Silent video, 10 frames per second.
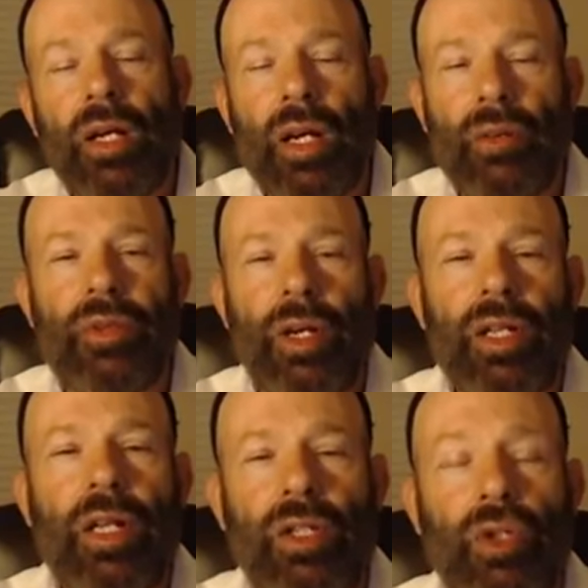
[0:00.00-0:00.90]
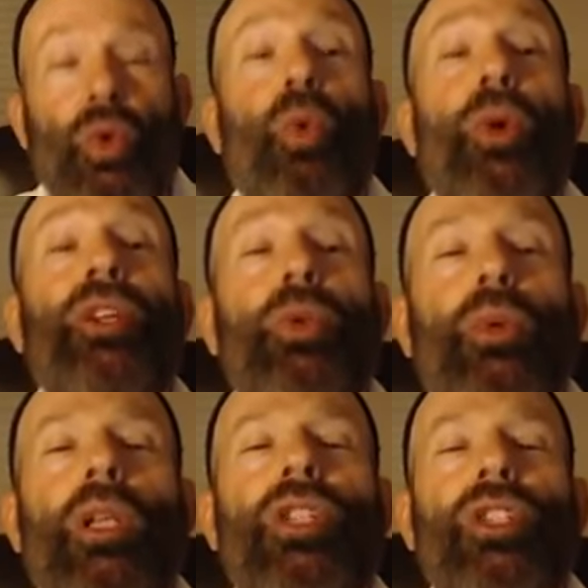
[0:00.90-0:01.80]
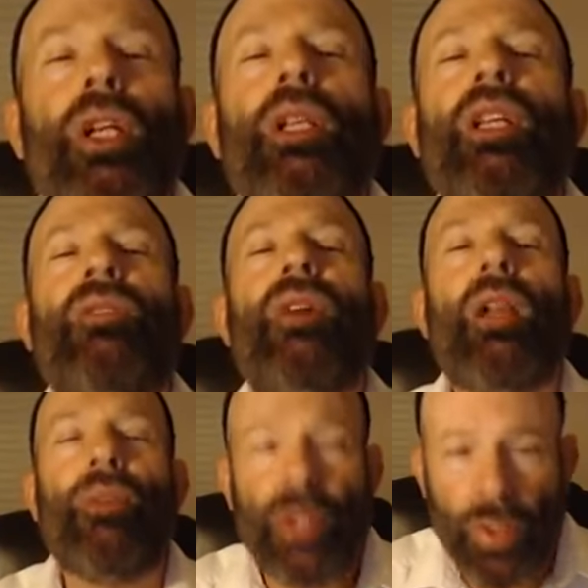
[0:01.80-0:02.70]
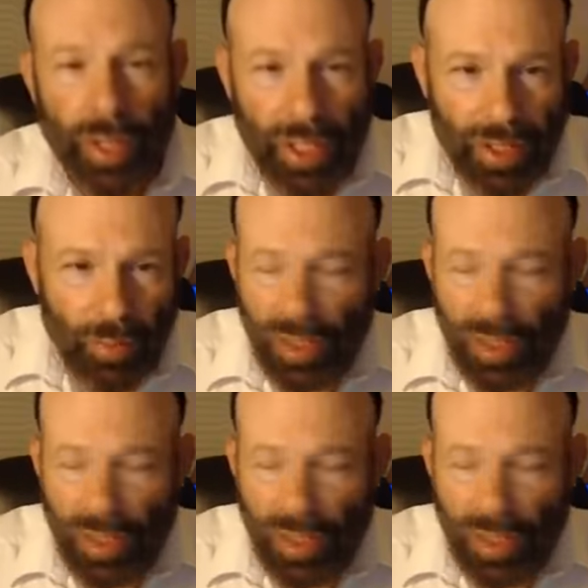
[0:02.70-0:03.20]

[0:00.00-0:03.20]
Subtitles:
of trying to get you ritualistically involved with Judaism,